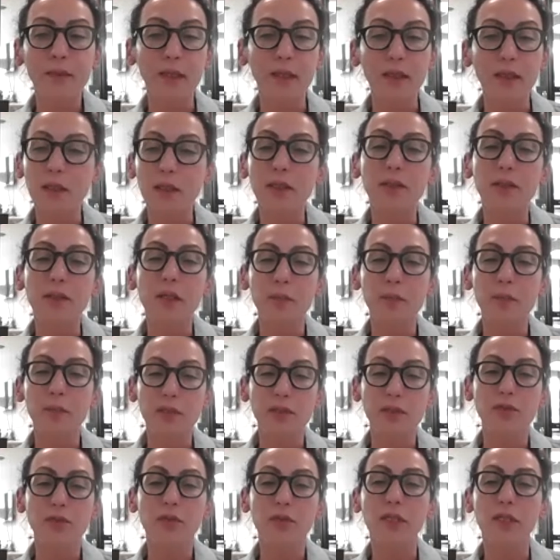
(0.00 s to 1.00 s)
can
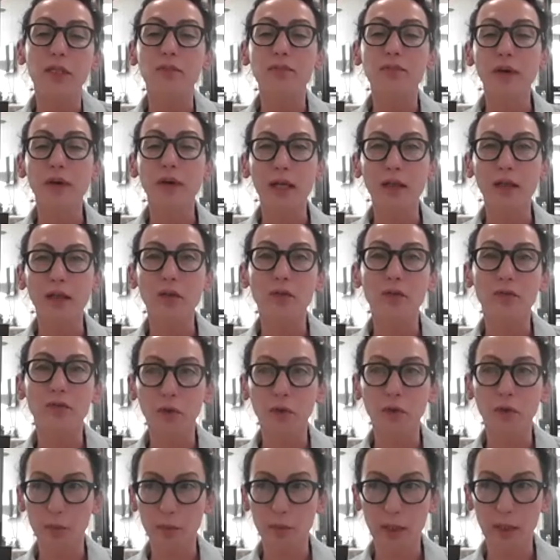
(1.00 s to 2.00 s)
demonstrate value
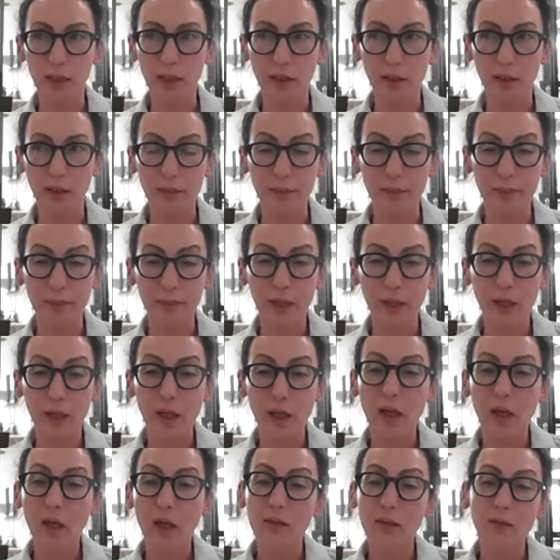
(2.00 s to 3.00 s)
for money,
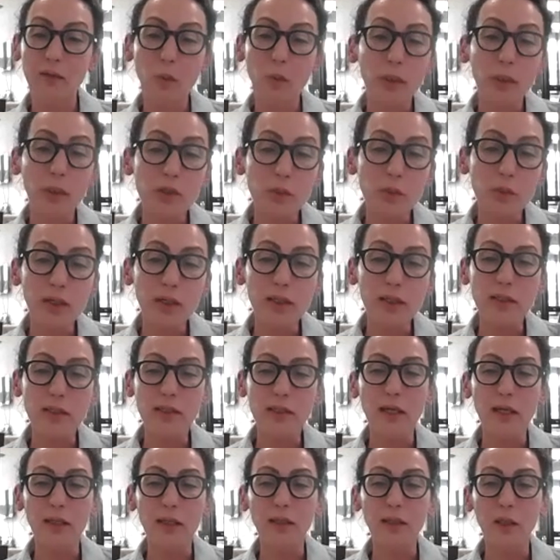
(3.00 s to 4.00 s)
which means
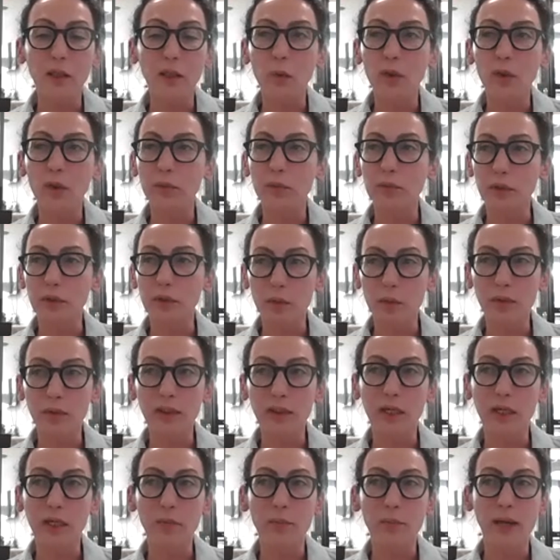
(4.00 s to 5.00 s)
that they will
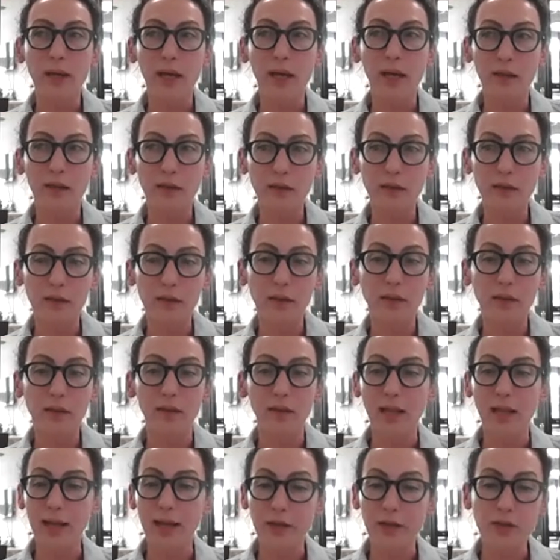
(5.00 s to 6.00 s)
probably abandon
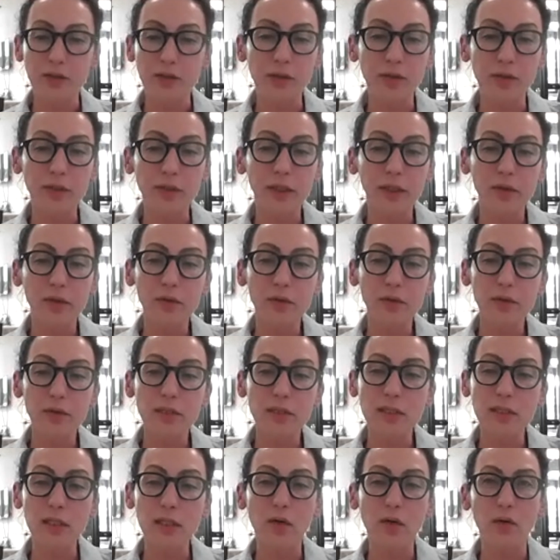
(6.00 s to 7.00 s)
luxury
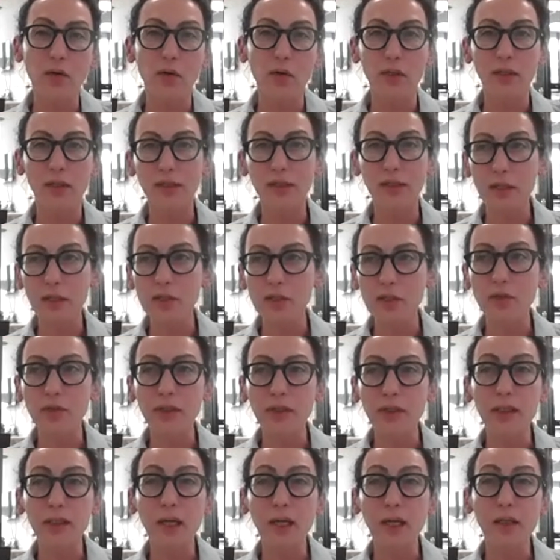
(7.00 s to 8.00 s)
goods or niche
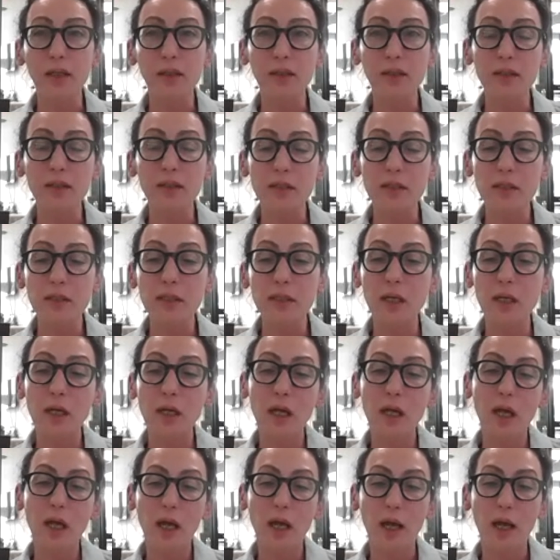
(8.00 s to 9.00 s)
retailers
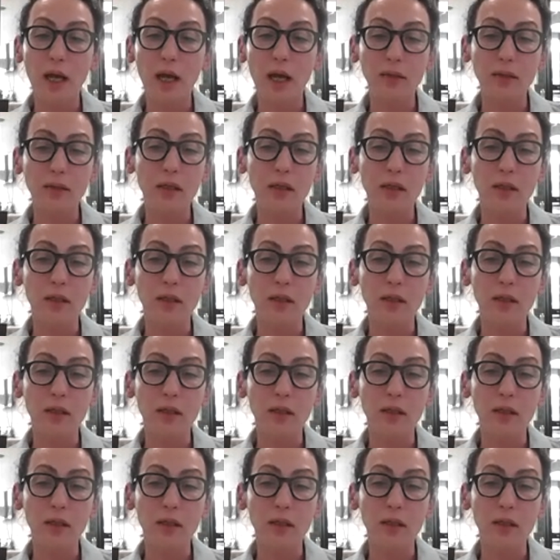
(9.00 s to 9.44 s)
and